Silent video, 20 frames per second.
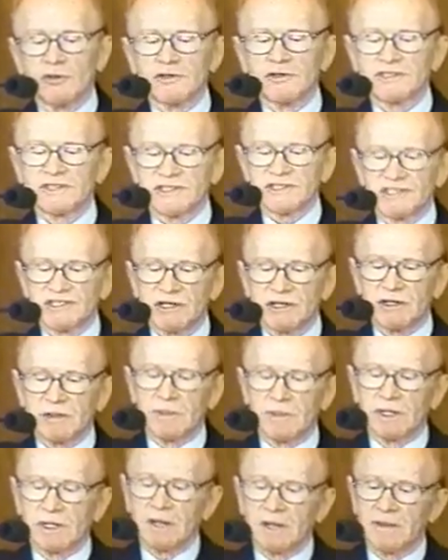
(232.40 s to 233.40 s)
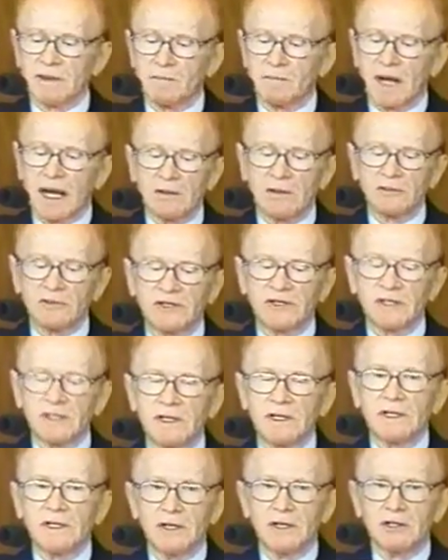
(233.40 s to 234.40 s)
Every show was a sermon
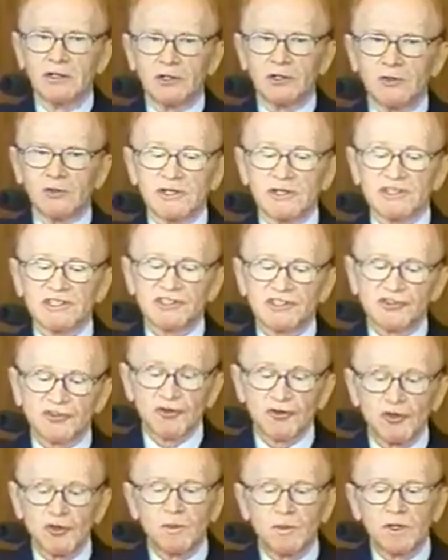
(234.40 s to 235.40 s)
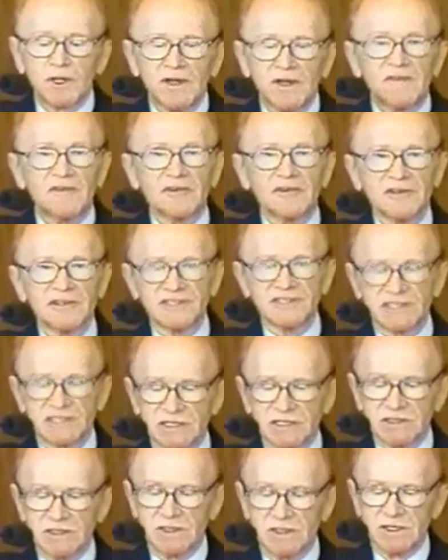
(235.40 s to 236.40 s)
on the Mount to his
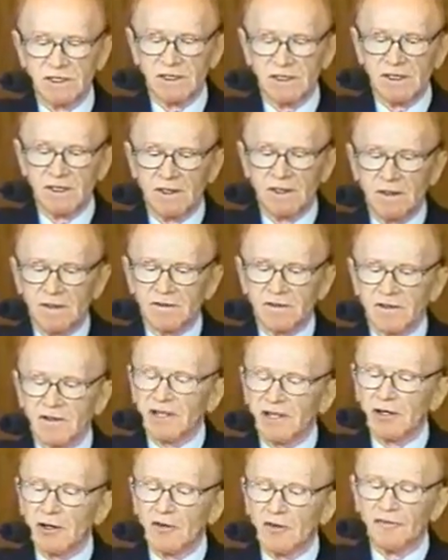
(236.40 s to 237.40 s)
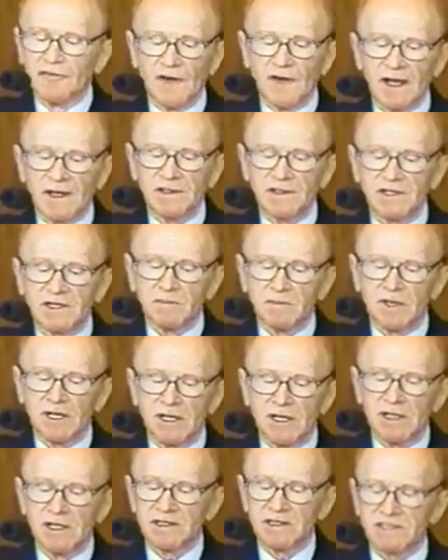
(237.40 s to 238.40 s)
true believers, the
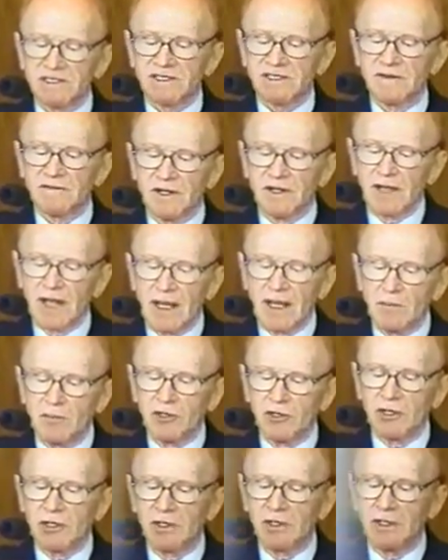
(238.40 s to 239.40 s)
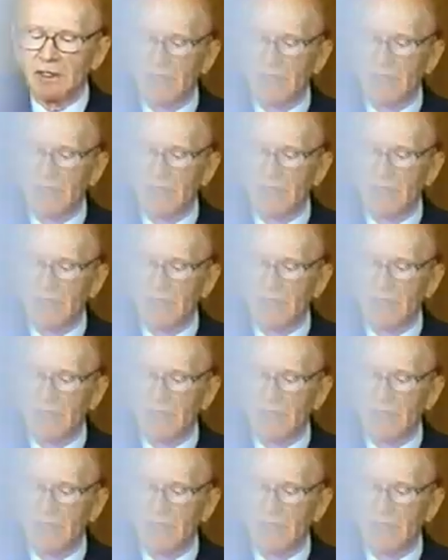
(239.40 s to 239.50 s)
neophyte comedians